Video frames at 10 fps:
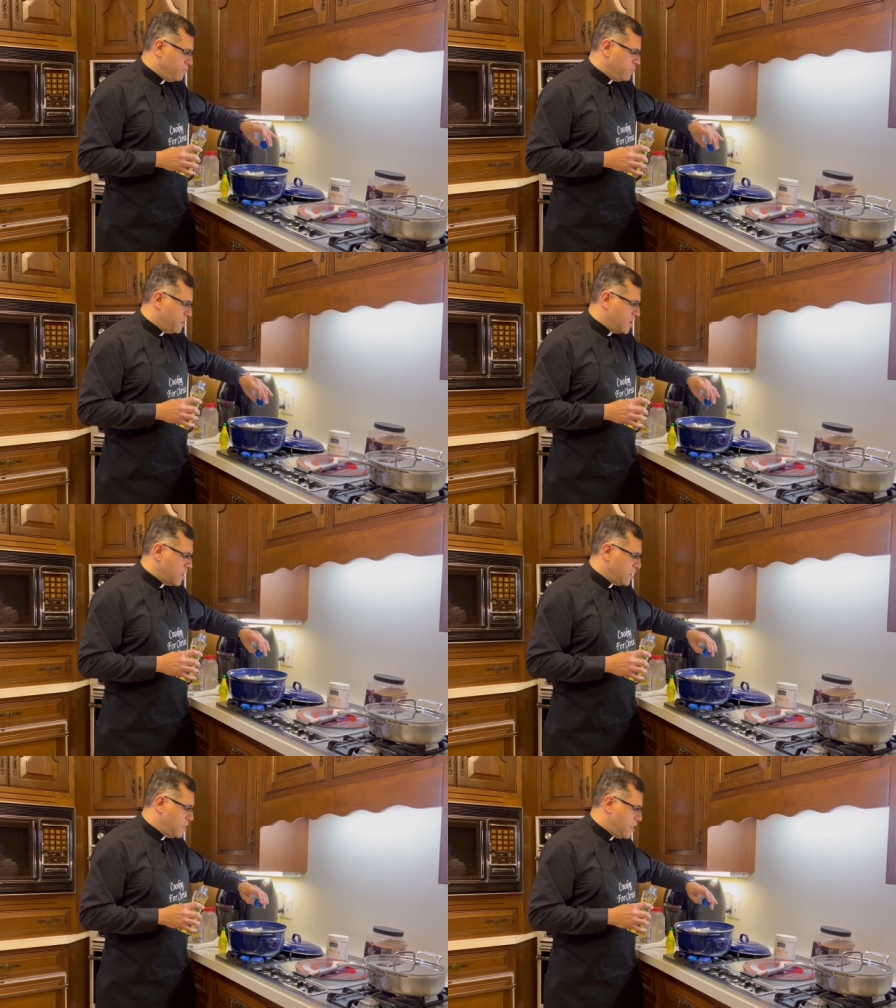Pour
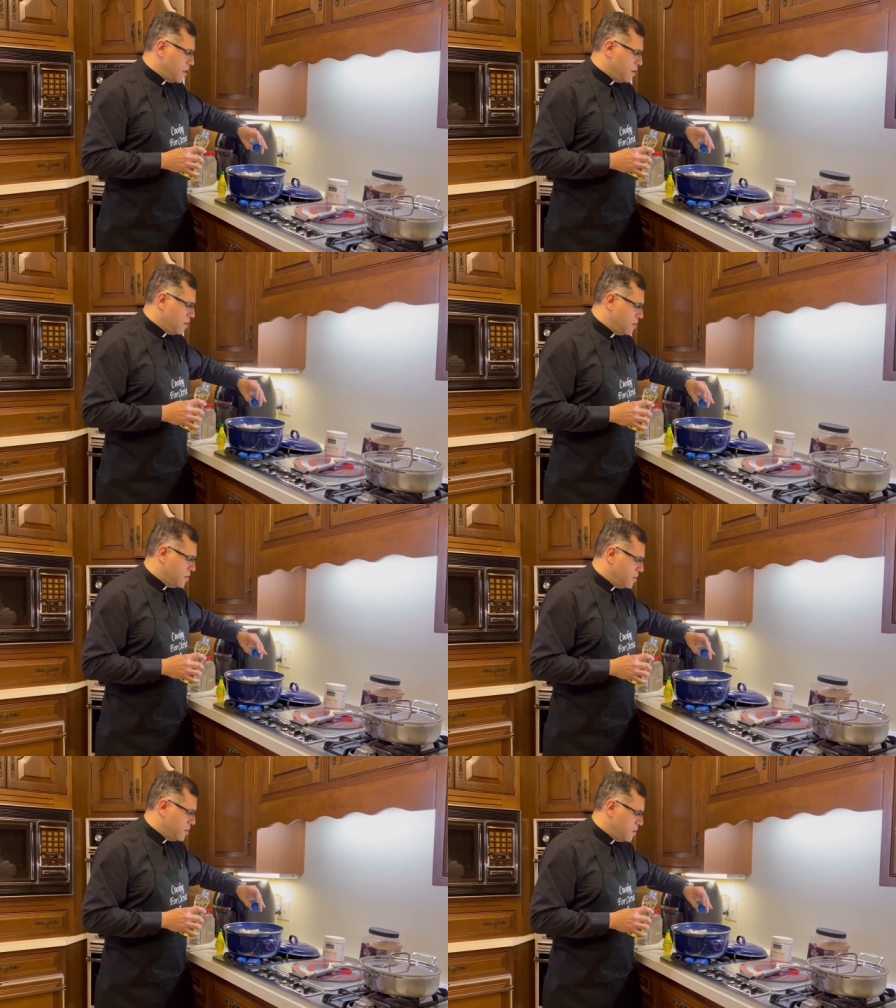that in there.
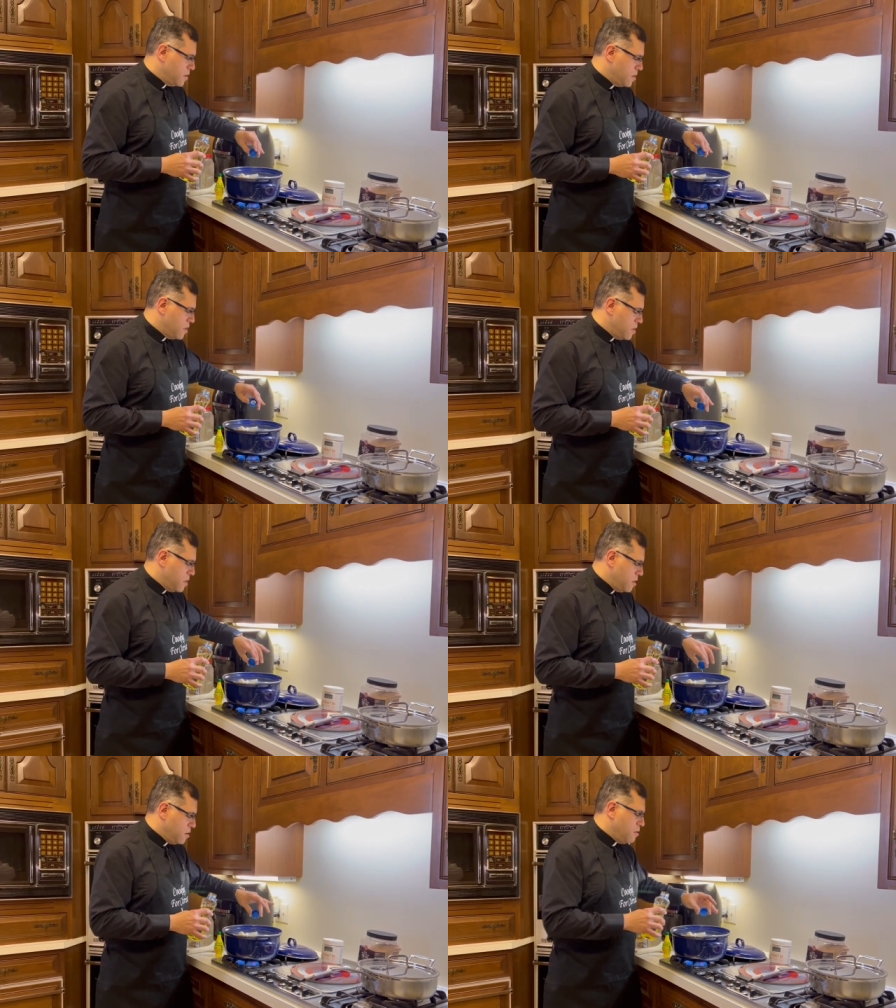
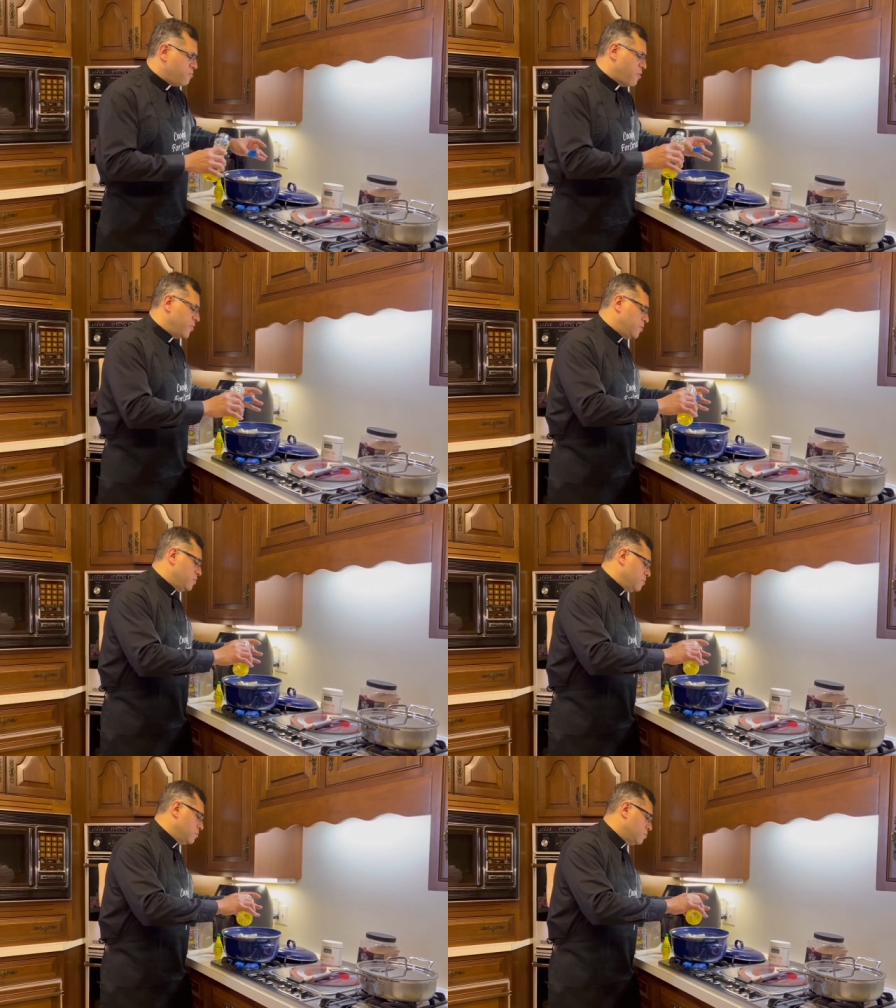Probably 2.